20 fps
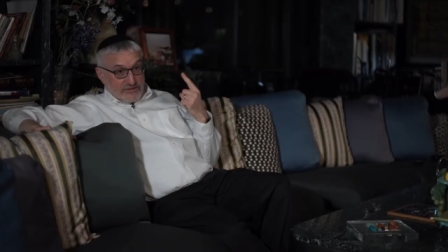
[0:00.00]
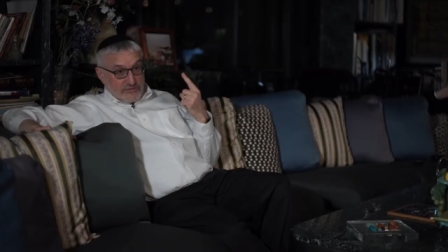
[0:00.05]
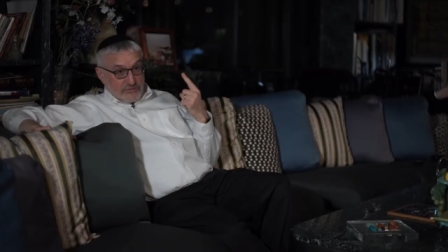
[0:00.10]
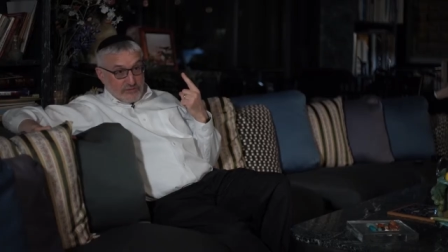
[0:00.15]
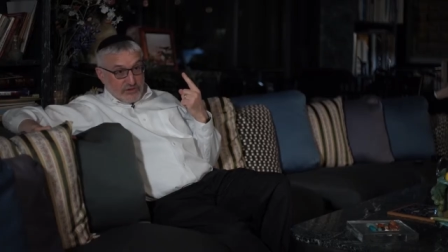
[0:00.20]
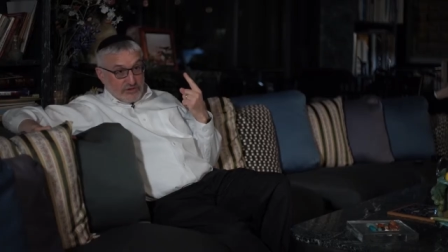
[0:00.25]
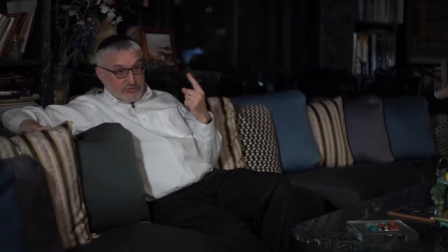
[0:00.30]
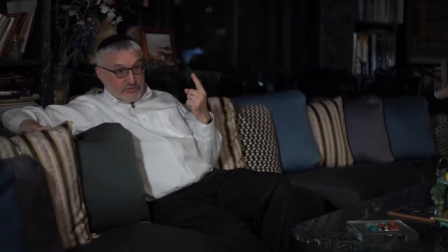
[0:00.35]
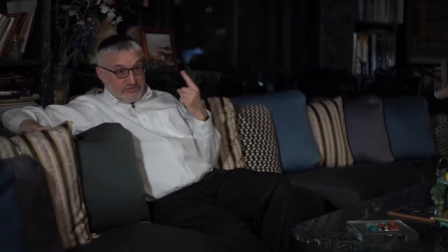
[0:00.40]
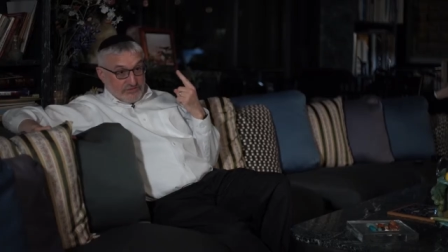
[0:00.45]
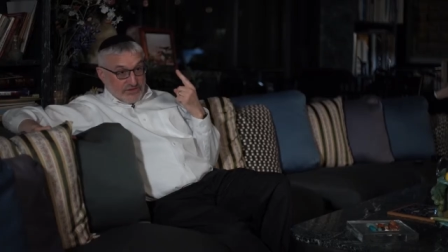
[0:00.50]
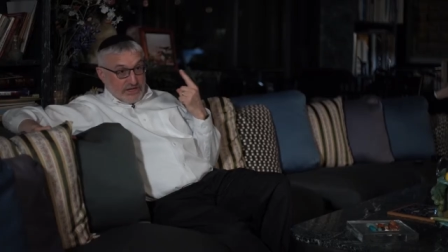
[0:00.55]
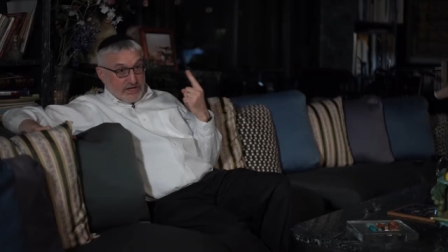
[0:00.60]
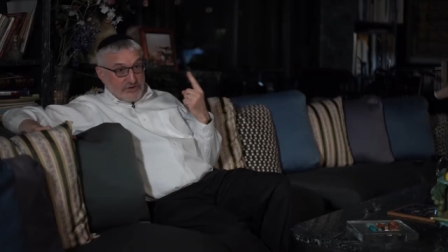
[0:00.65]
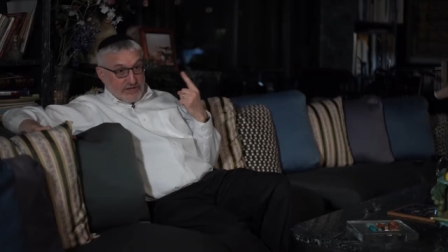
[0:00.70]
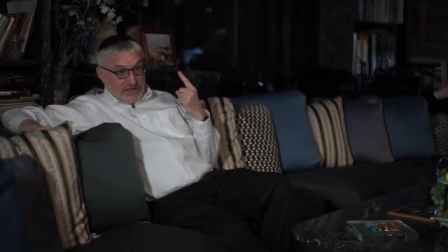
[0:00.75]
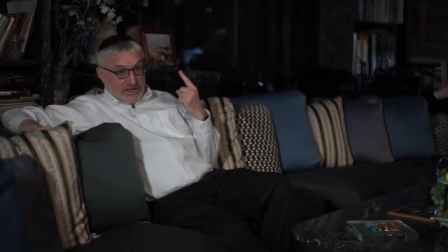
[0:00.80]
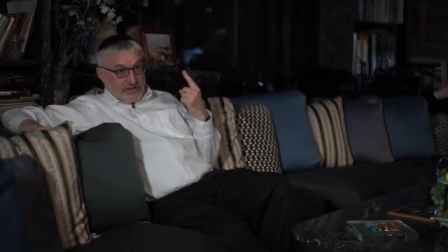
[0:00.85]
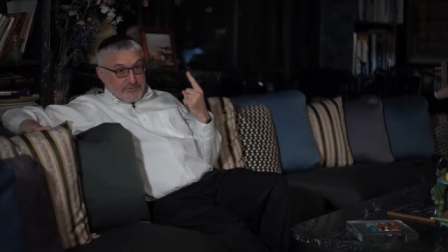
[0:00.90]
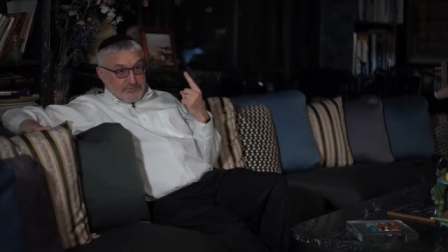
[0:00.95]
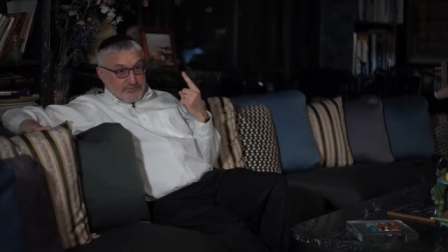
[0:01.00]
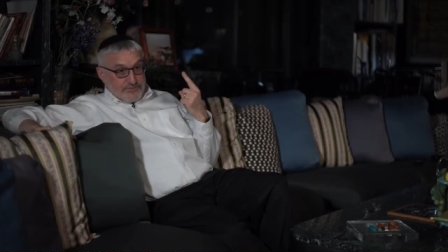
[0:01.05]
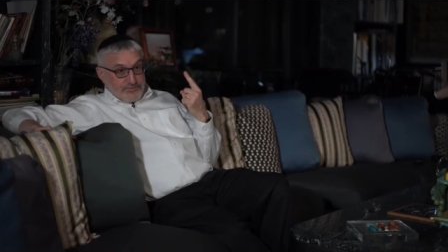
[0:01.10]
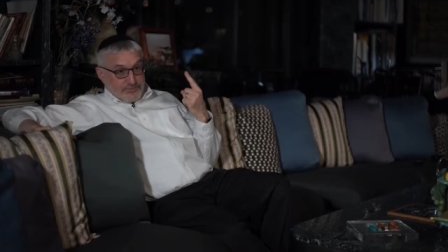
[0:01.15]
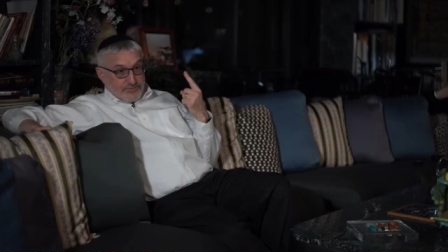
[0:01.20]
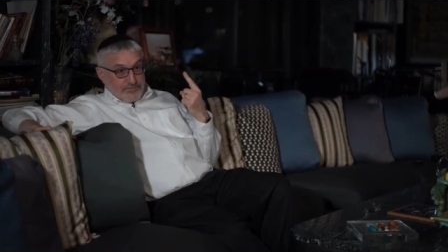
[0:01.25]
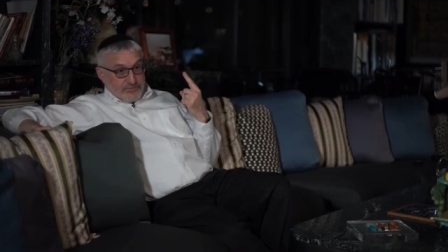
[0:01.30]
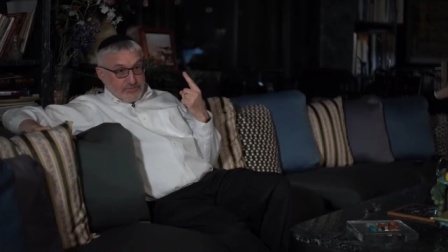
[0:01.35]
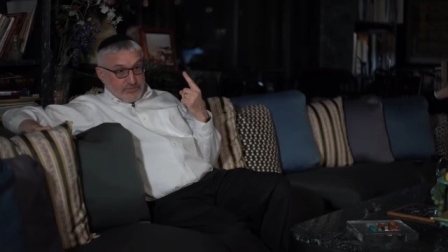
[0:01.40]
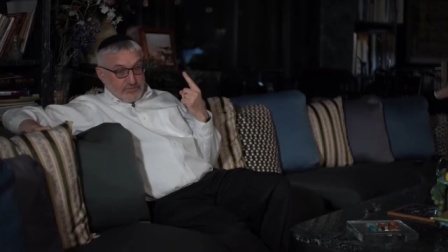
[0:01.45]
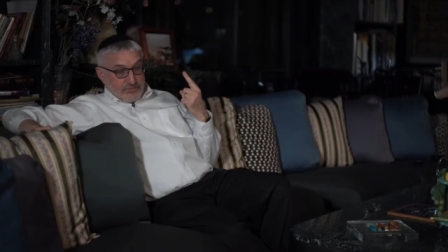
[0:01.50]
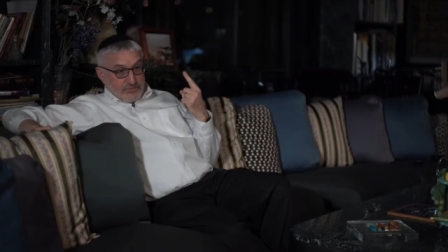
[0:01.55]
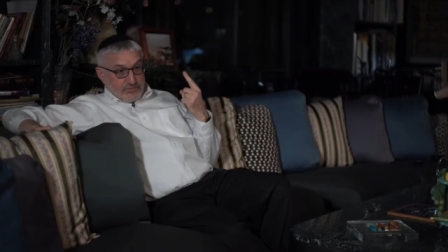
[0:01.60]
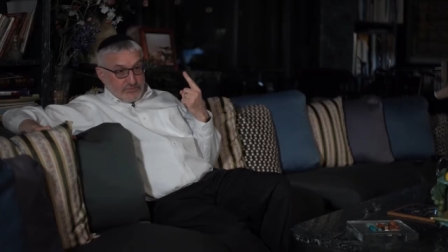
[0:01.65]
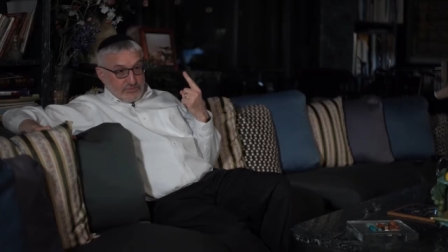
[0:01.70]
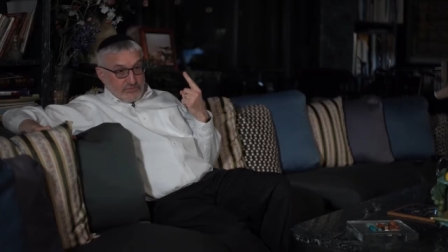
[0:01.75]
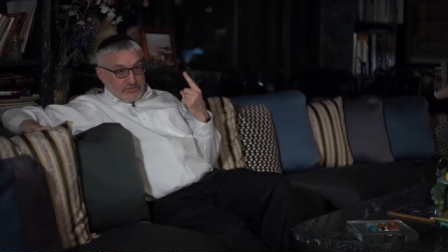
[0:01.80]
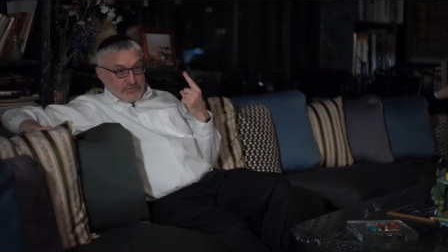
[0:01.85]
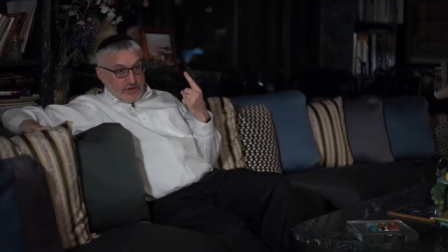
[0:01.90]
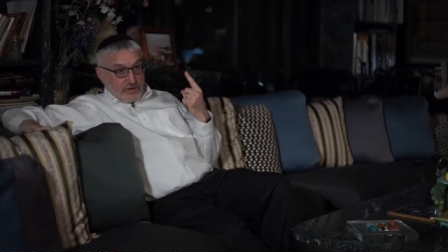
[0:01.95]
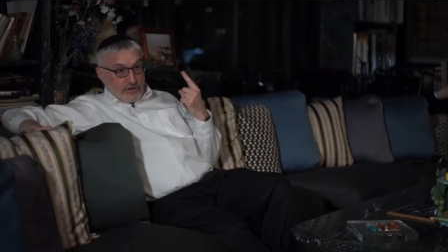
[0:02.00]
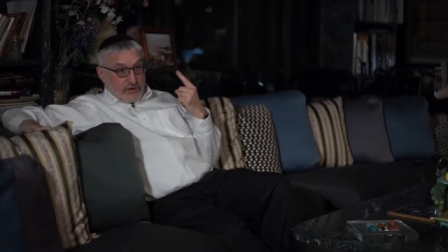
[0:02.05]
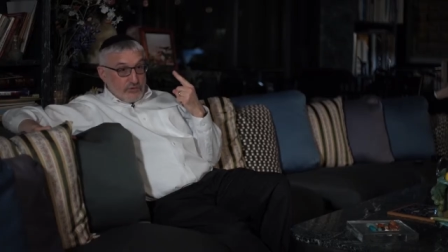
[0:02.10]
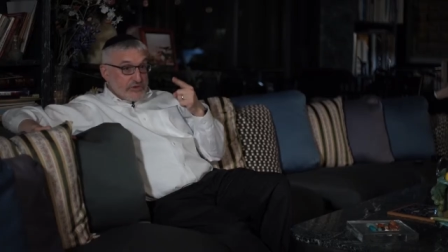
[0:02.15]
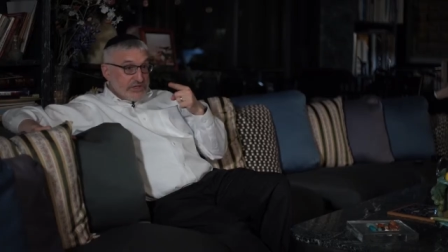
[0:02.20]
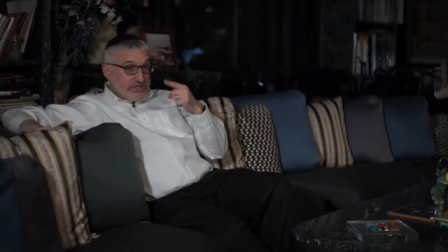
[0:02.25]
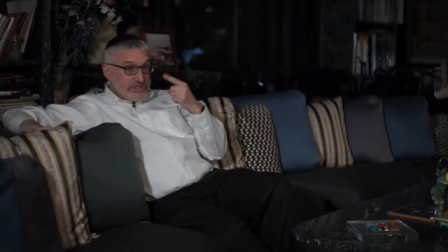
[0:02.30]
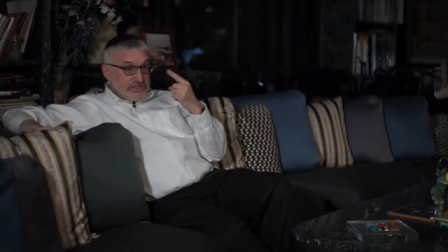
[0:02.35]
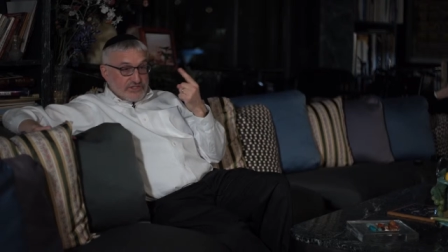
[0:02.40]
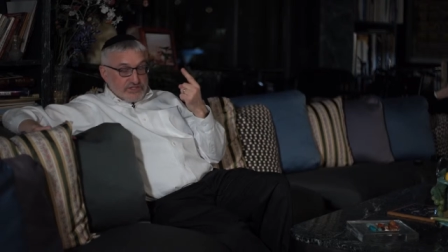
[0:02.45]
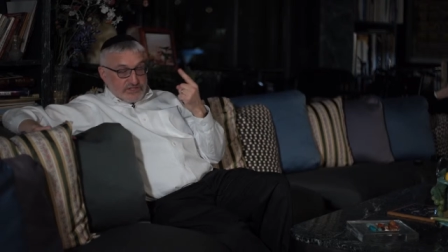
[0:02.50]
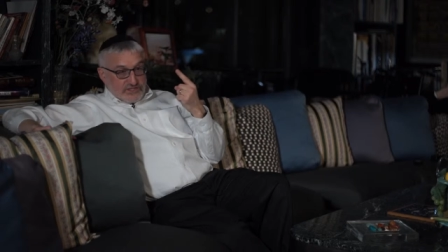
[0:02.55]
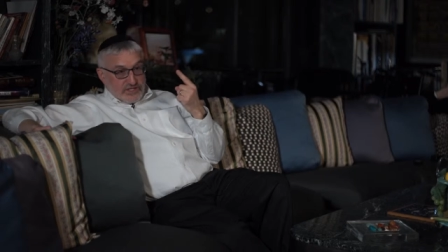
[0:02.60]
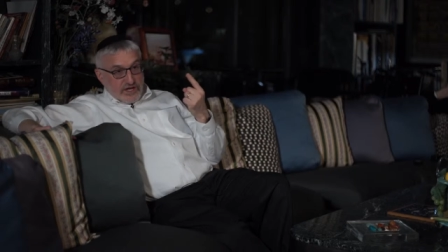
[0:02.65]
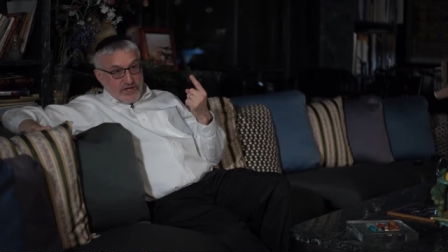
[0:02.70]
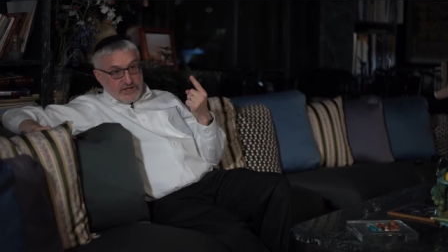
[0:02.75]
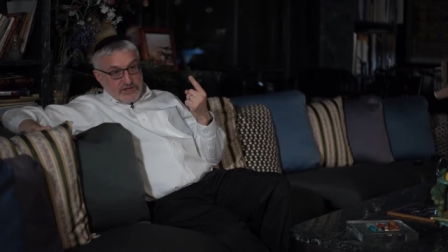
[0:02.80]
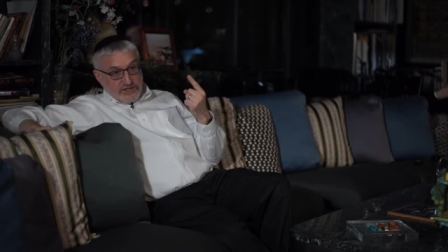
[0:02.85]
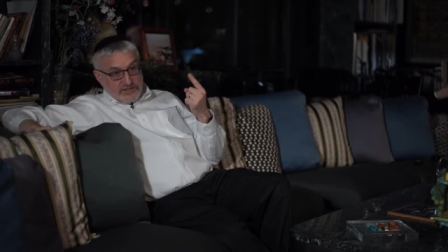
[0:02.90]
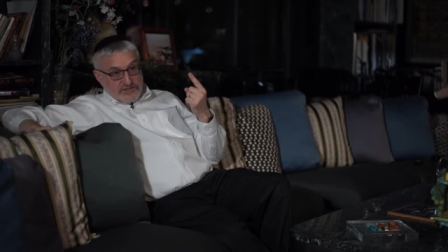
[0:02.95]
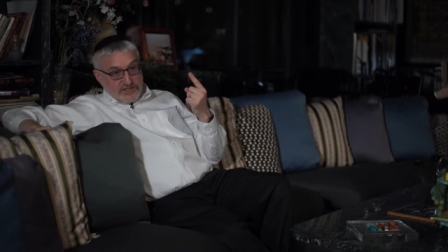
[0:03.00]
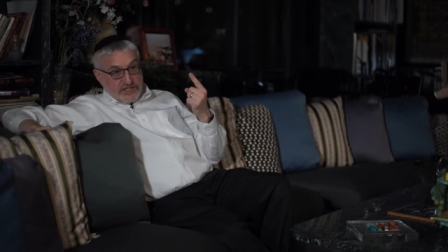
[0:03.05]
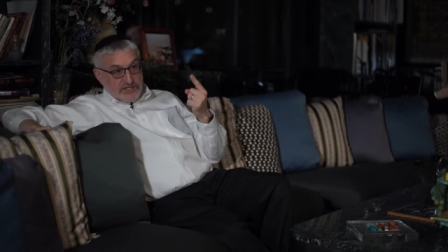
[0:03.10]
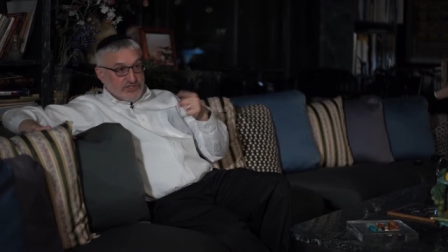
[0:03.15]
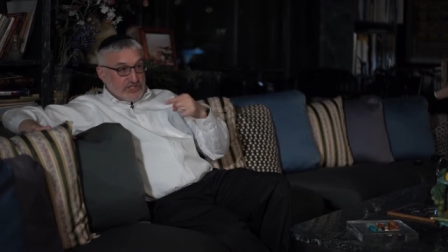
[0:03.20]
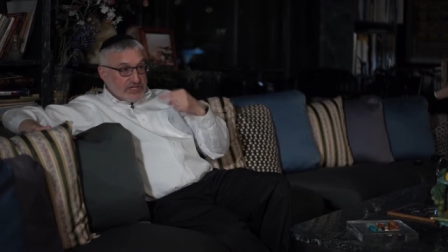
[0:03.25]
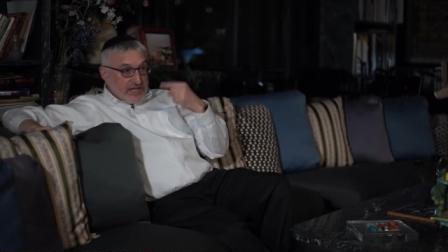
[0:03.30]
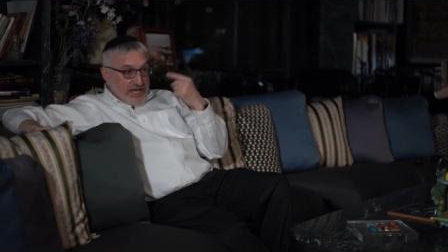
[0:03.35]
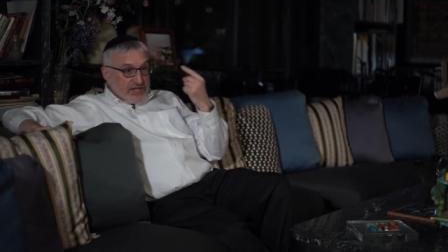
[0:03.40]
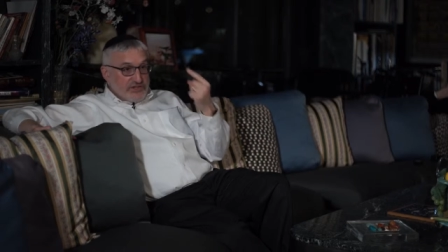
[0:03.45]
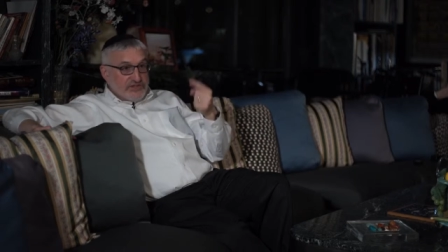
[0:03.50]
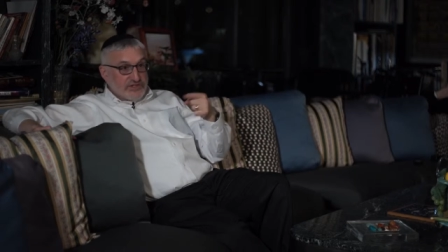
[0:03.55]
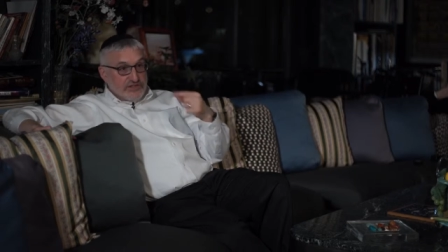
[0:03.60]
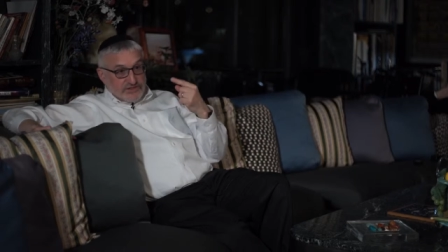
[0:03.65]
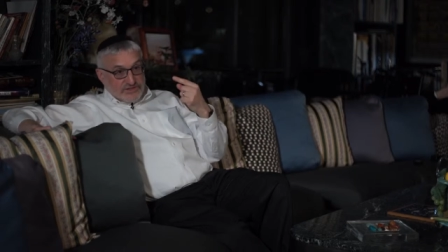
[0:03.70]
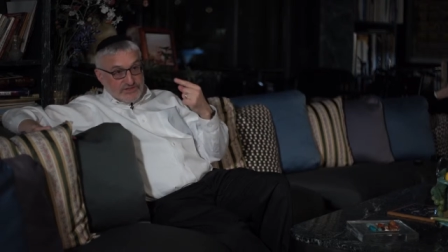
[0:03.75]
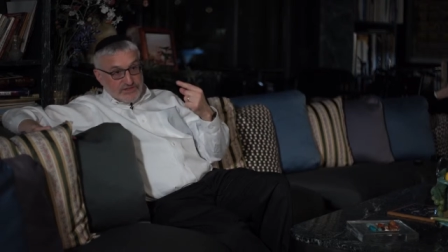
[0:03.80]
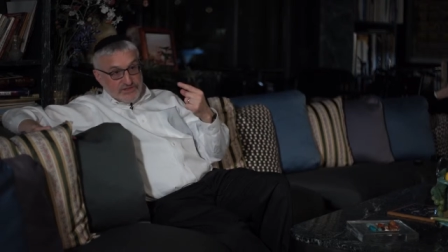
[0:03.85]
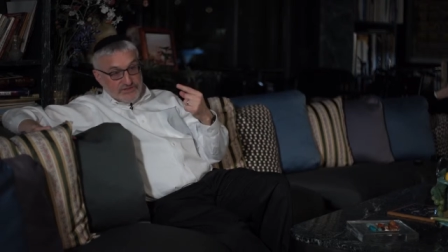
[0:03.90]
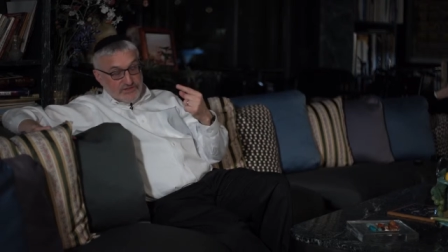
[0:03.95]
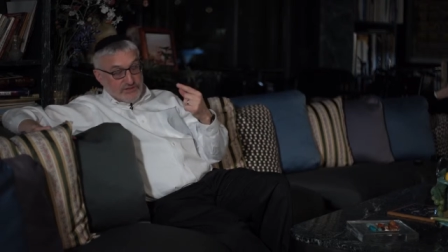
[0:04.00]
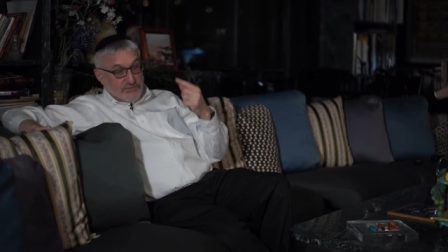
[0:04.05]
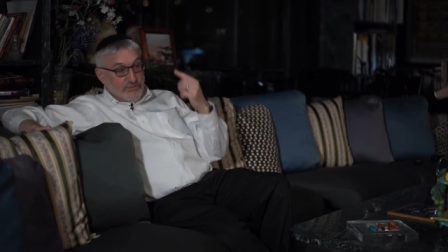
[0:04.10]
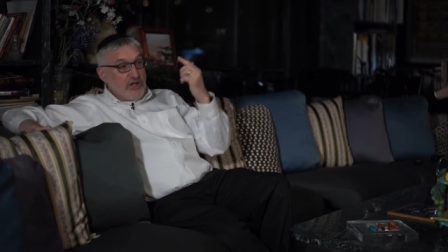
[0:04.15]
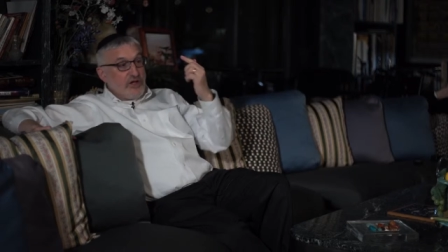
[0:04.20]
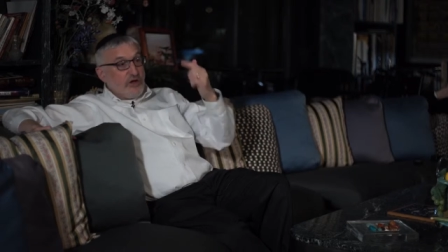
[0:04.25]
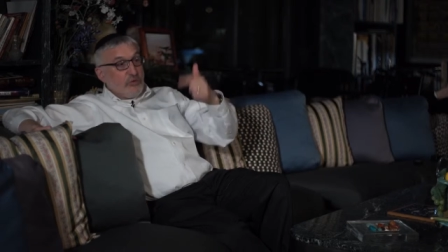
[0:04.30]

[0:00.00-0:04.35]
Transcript: with Rav Neria, the whole religious Zionist educational system,